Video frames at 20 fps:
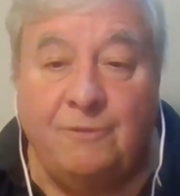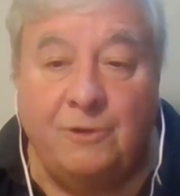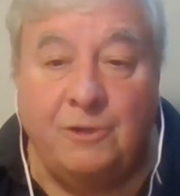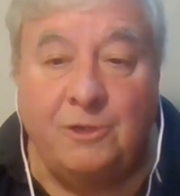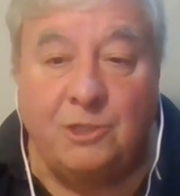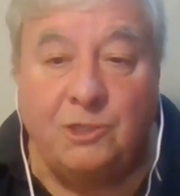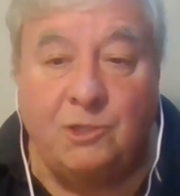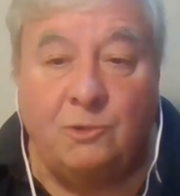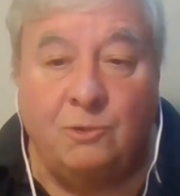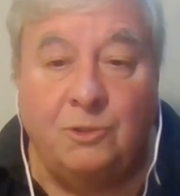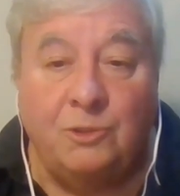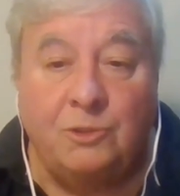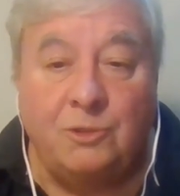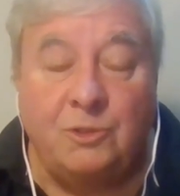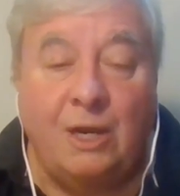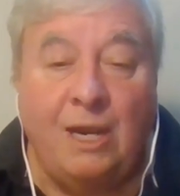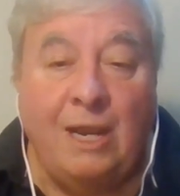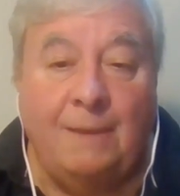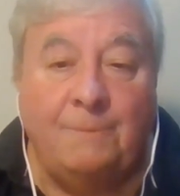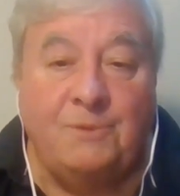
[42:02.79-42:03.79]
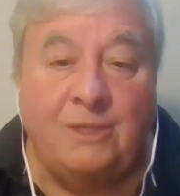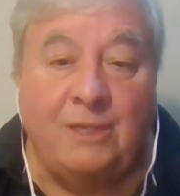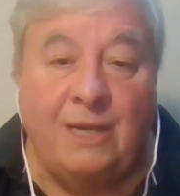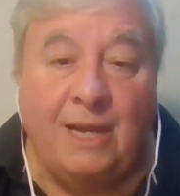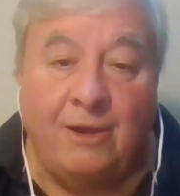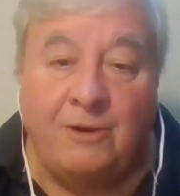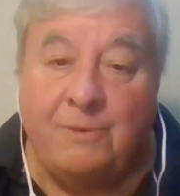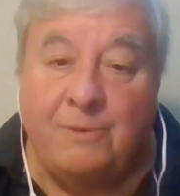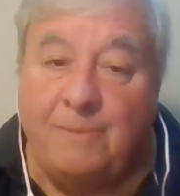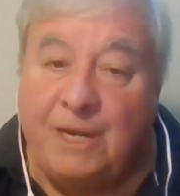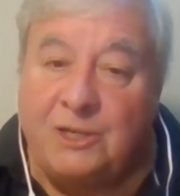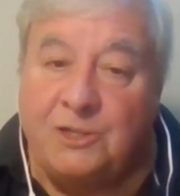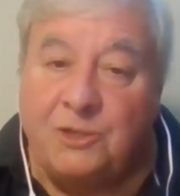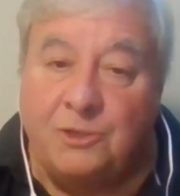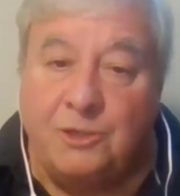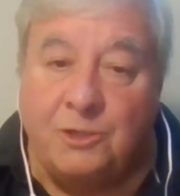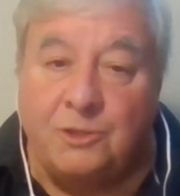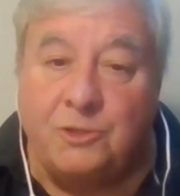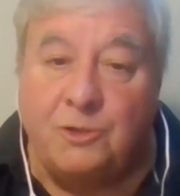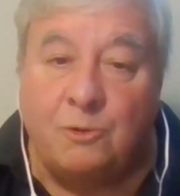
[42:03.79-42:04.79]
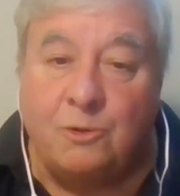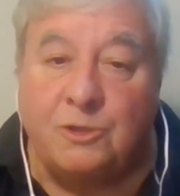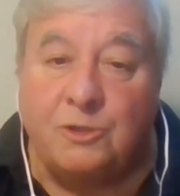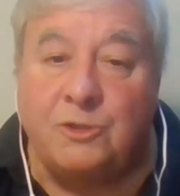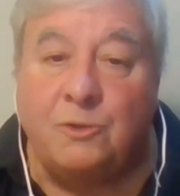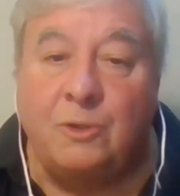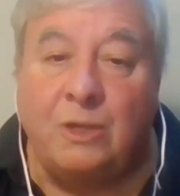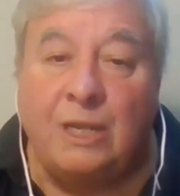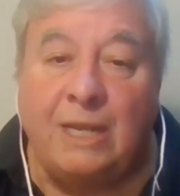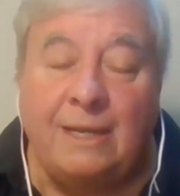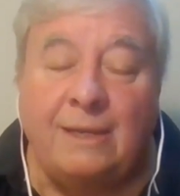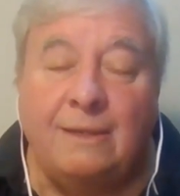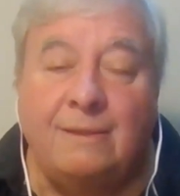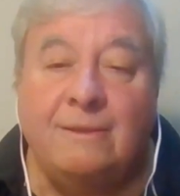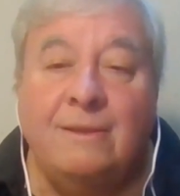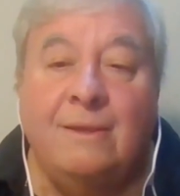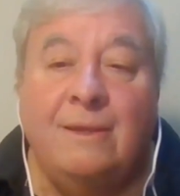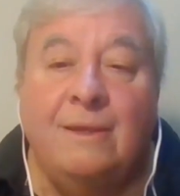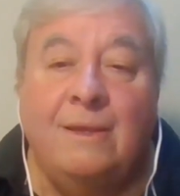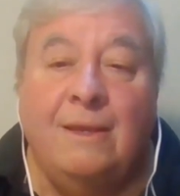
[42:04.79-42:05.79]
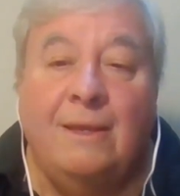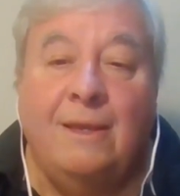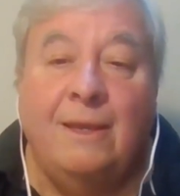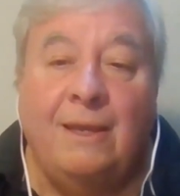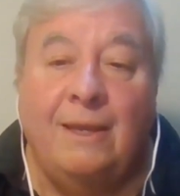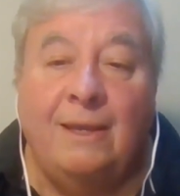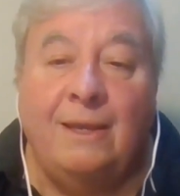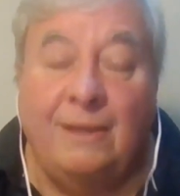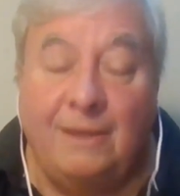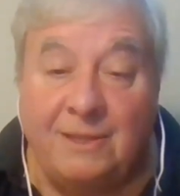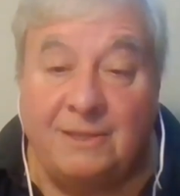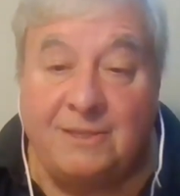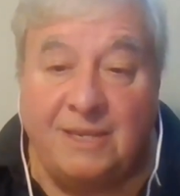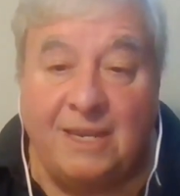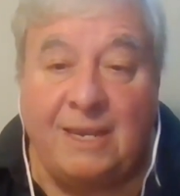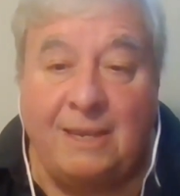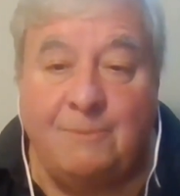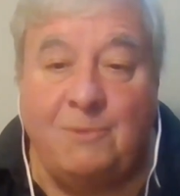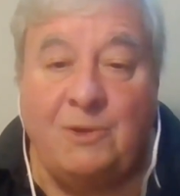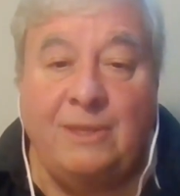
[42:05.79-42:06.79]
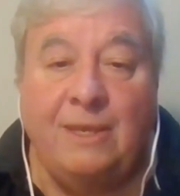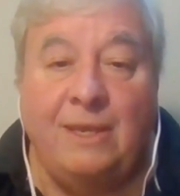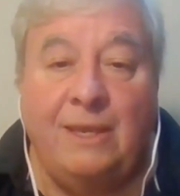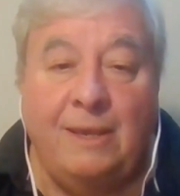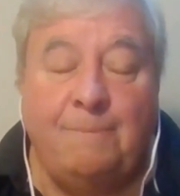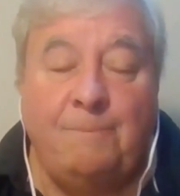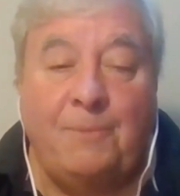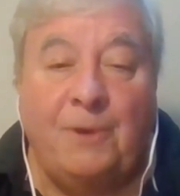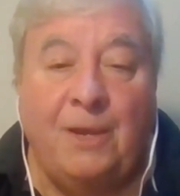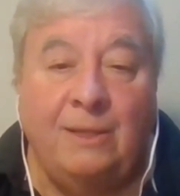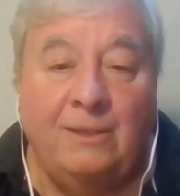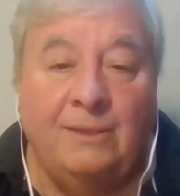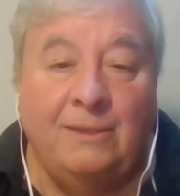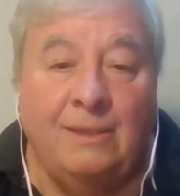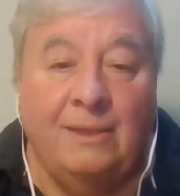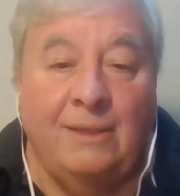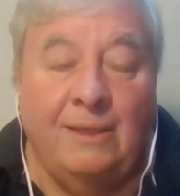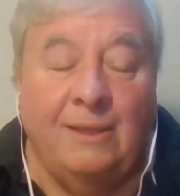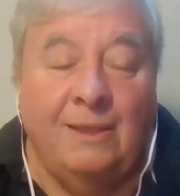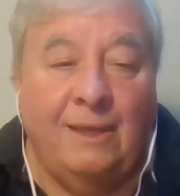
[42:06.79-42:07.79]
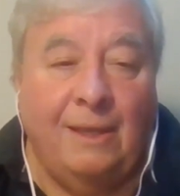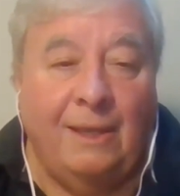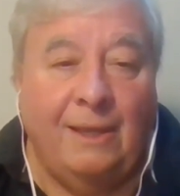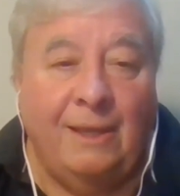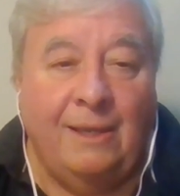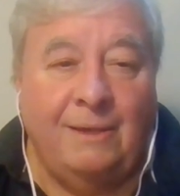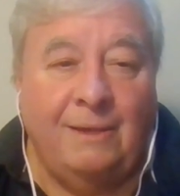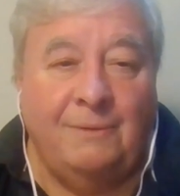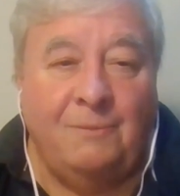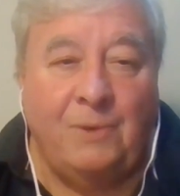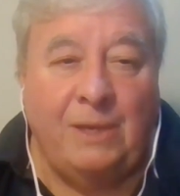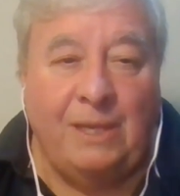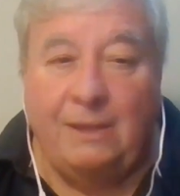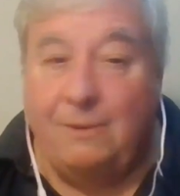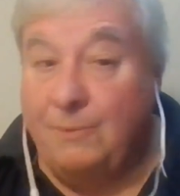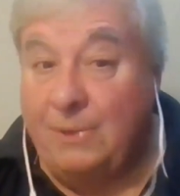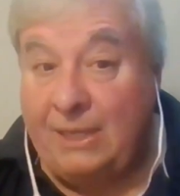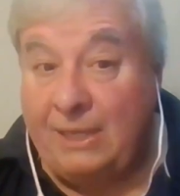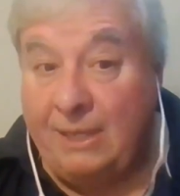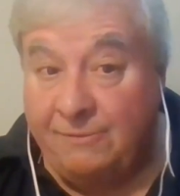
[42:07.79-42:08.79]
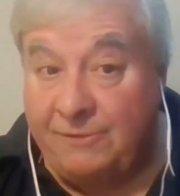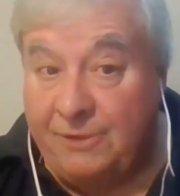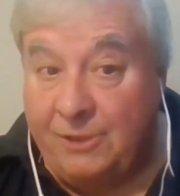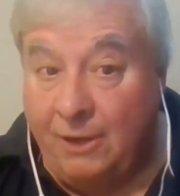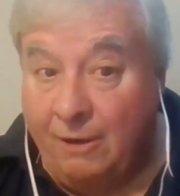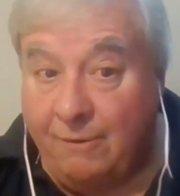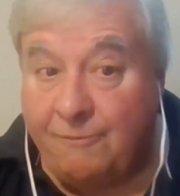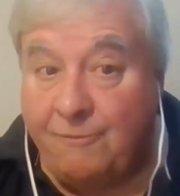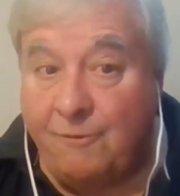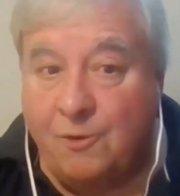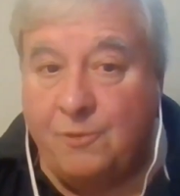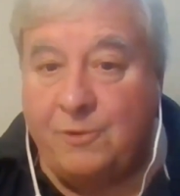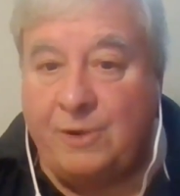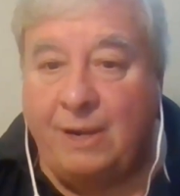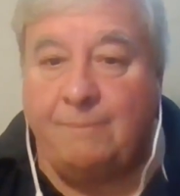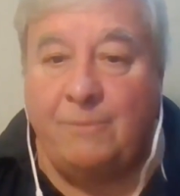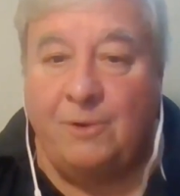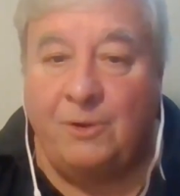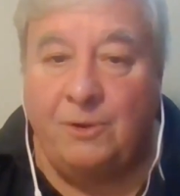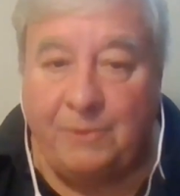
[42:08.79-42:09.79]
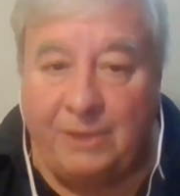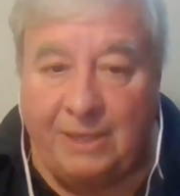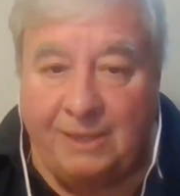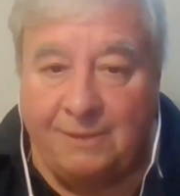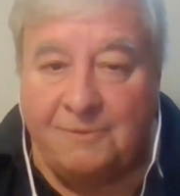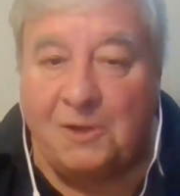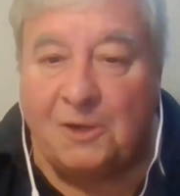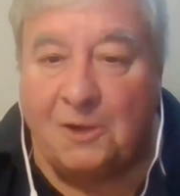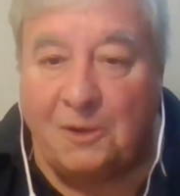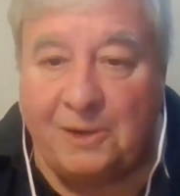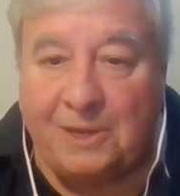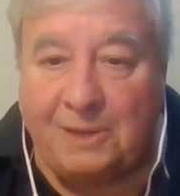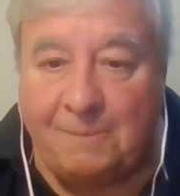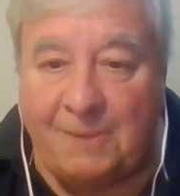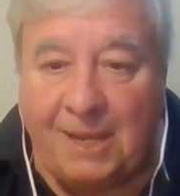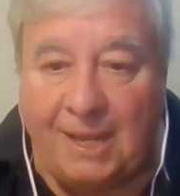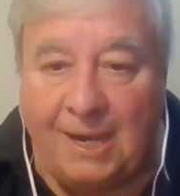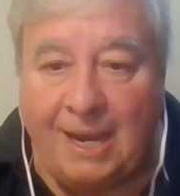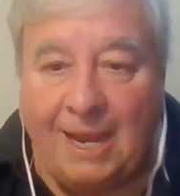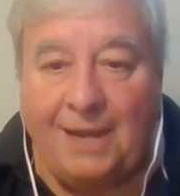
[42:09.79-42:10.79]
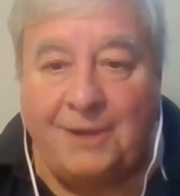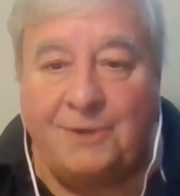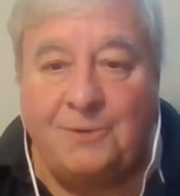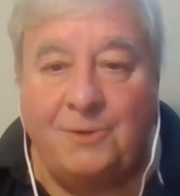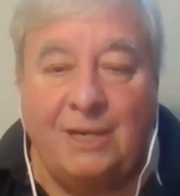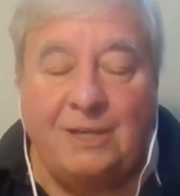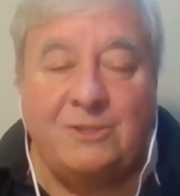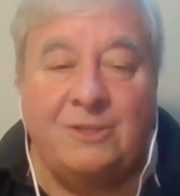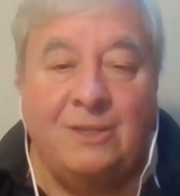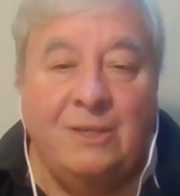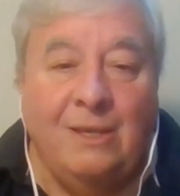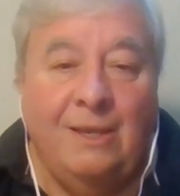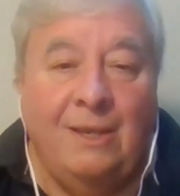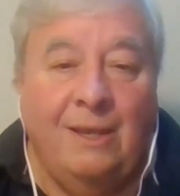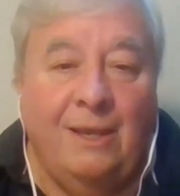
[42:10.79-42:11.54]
for your shoulder straps and how to measure your torso length, and the same with the hip belt. And we give you our phone number, we give you our email address.